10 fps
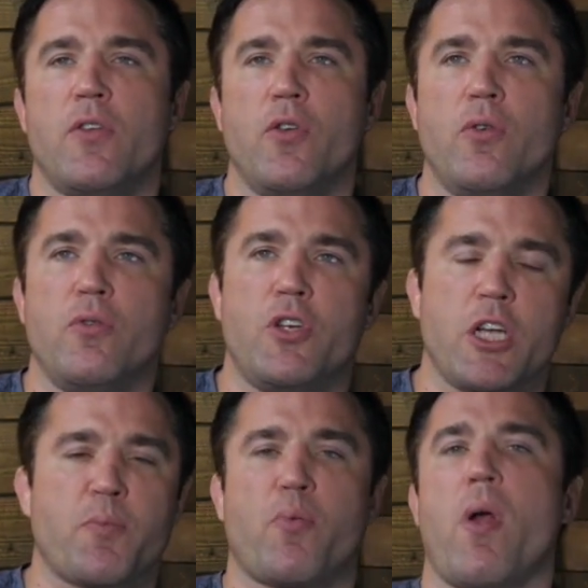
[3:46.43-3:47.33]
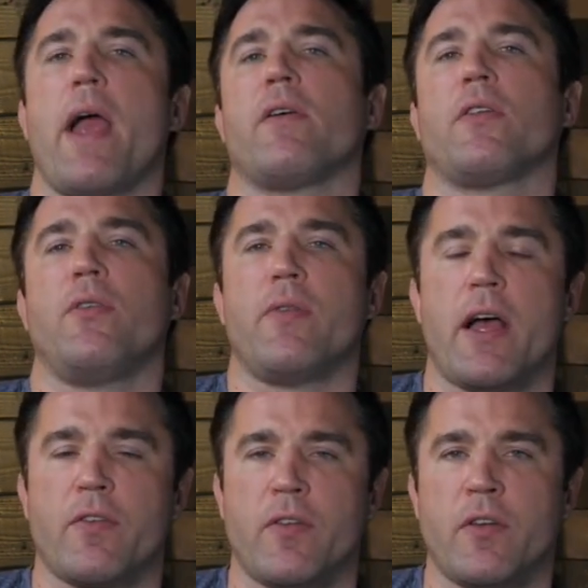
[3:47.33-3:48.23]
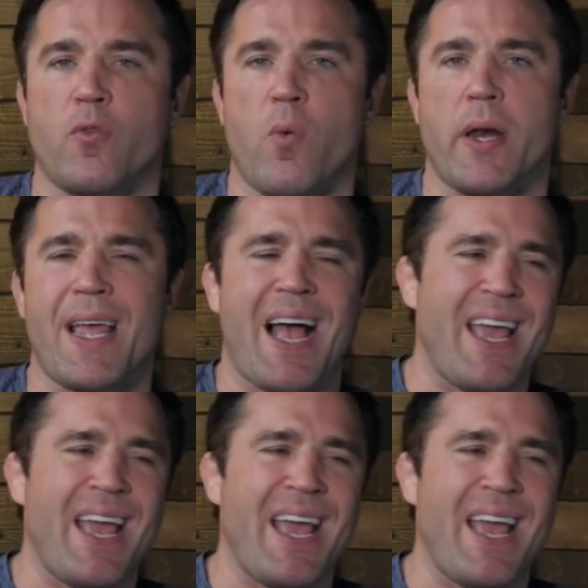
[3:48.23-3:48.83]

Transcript: to just prior to 2020.